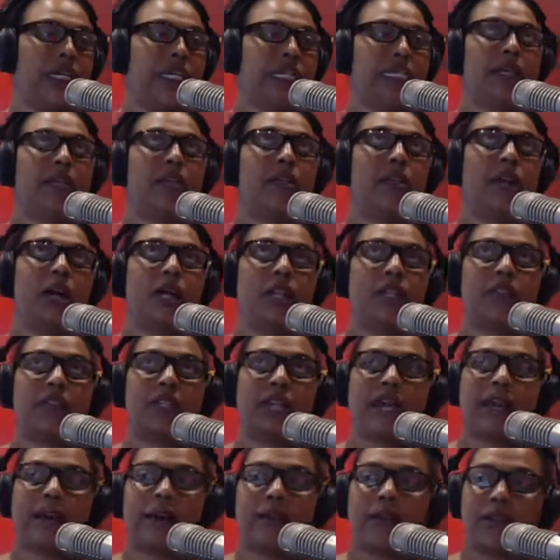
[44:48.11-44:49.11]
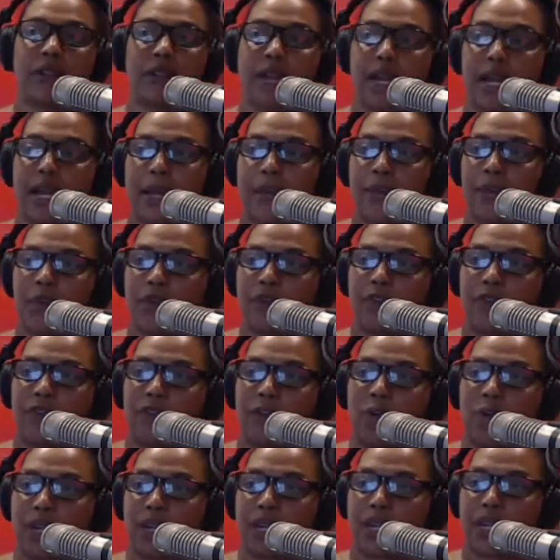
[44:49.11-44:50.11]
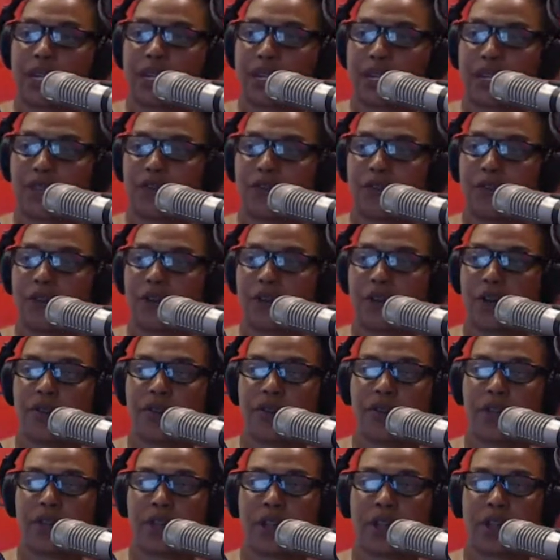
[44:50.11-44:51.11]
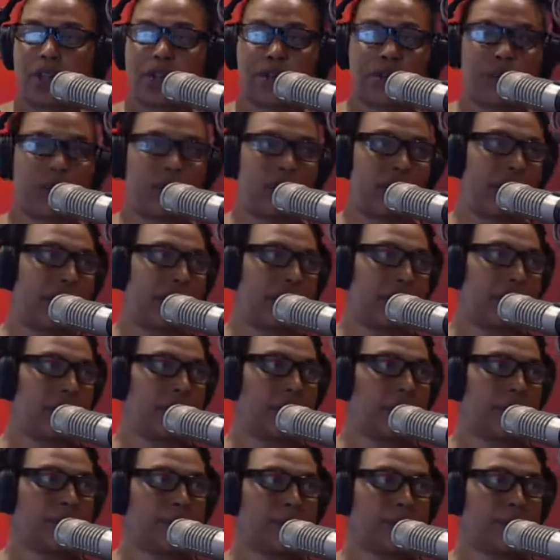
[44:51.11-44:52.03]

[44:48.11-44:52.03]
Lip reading: $10 an hour times 40 is $400 a week.